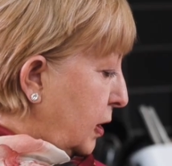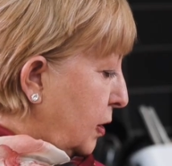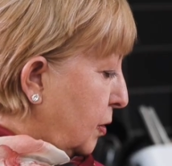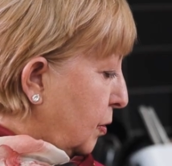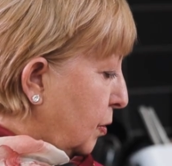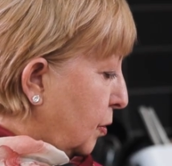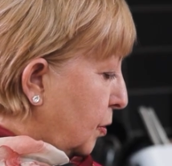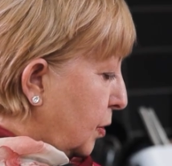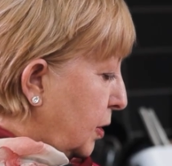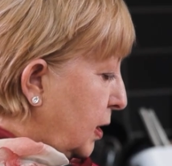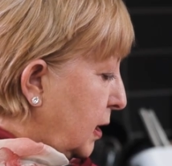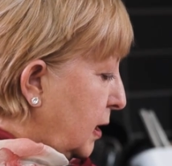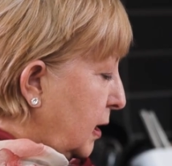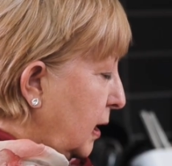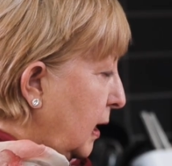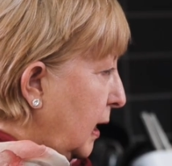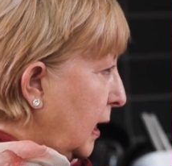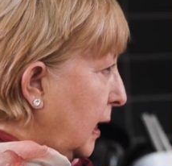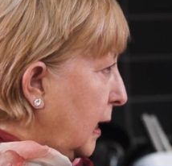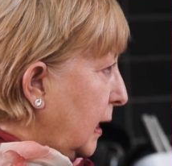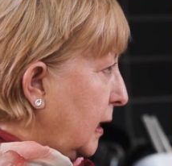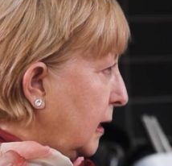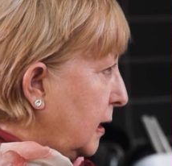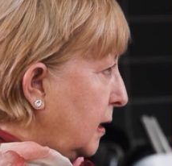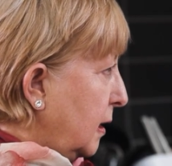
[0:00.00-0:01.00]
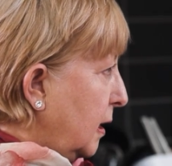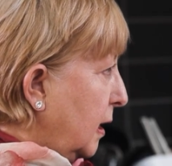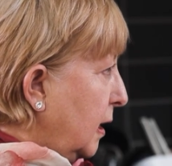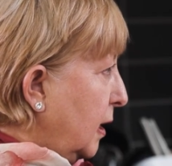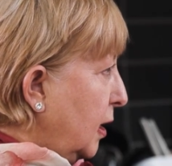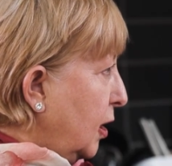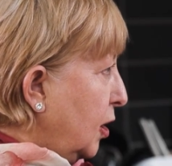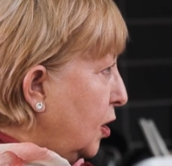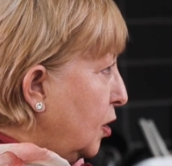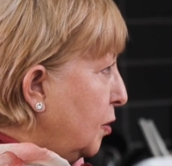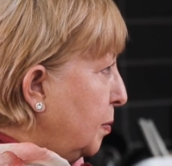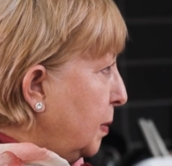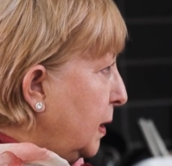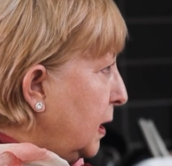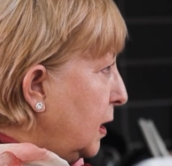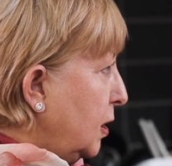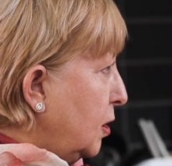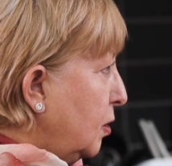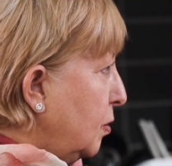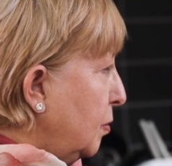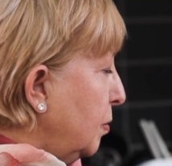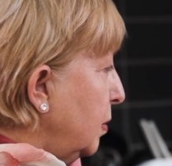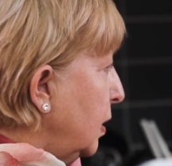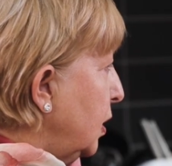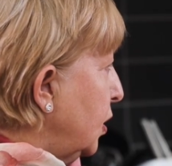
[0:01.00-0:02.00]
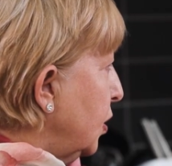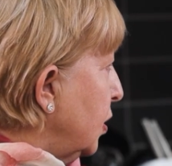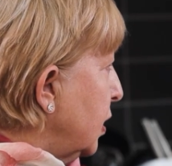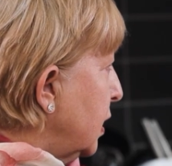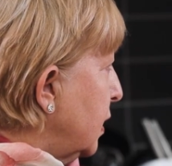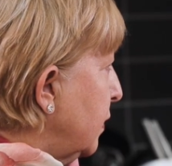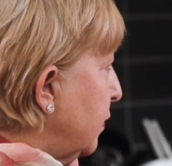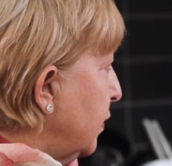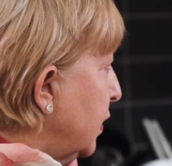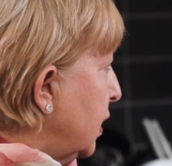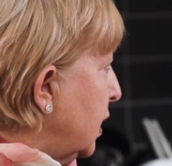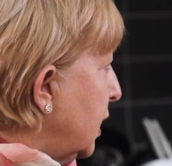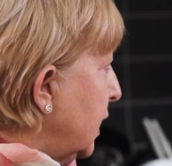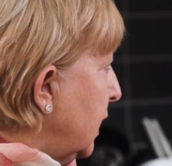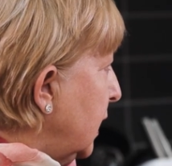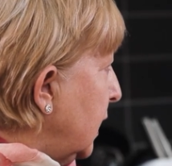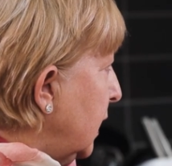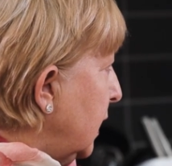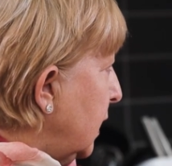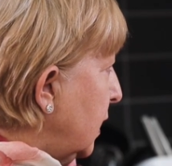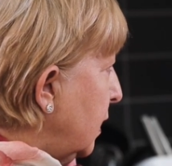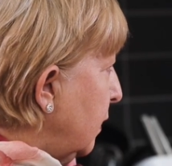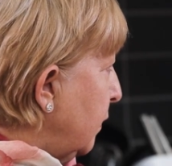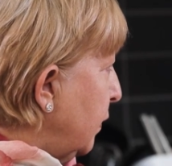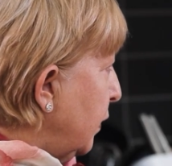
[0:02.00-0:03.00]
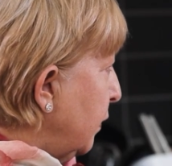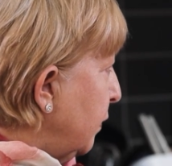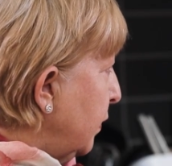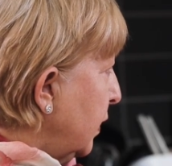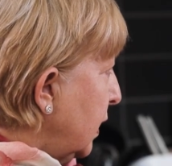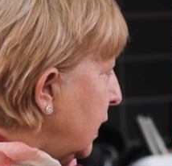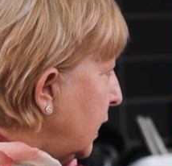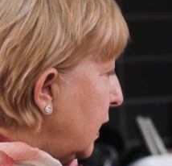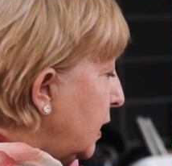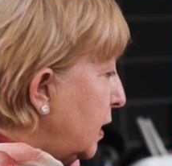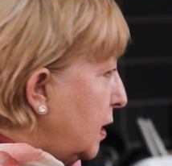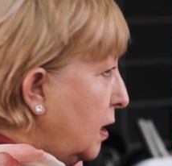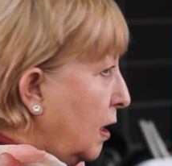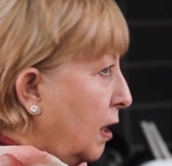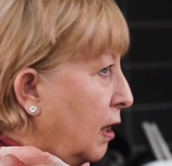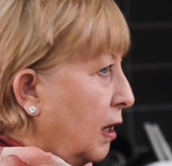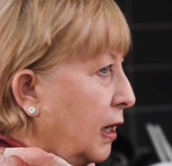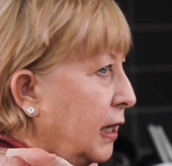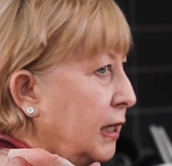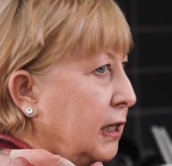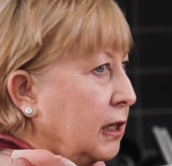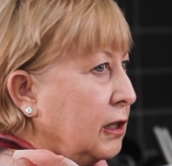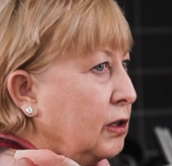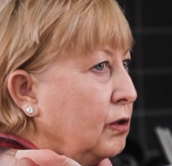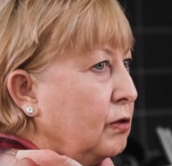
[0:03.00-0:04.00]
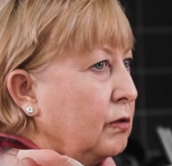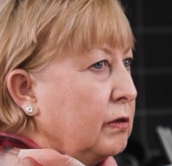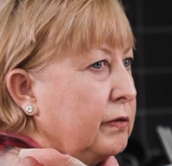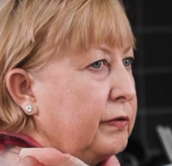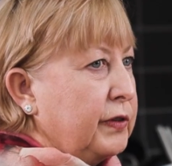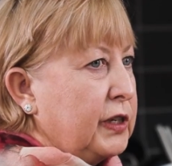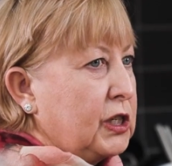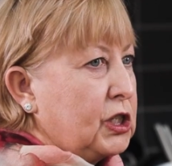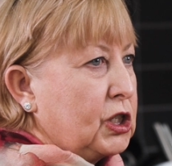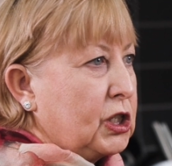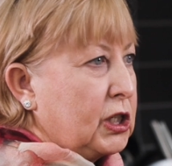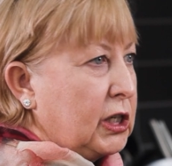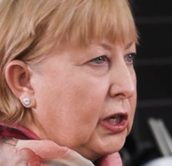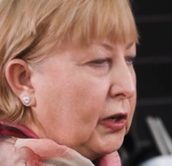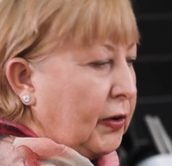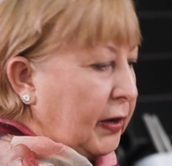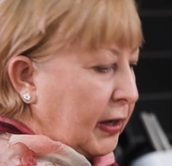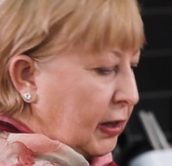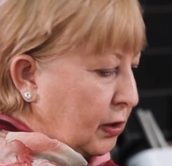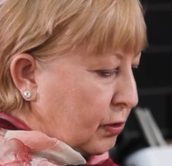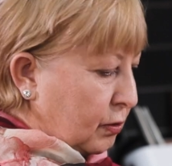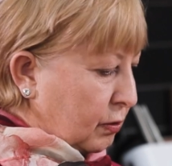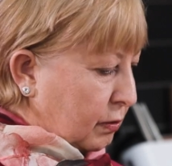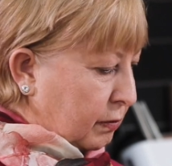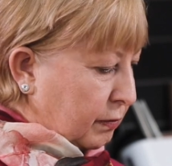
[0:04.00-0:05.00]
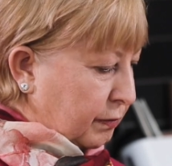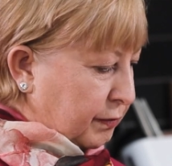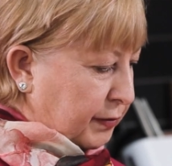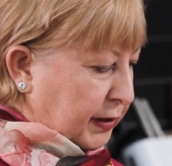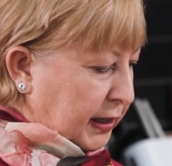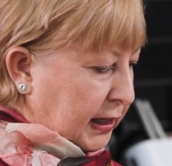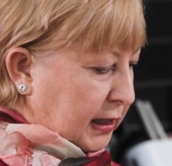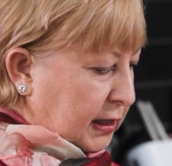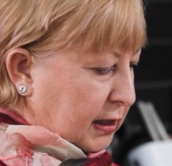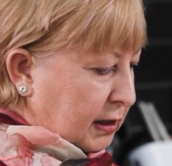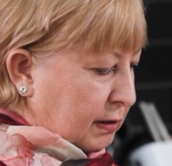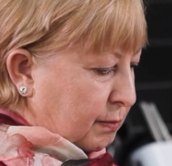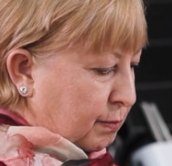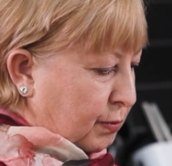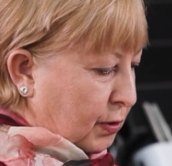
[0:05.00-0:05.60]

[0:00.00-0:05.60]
source and helping to reduce fatigue. If you're feeling tired and you're a vegetarian or a vegan,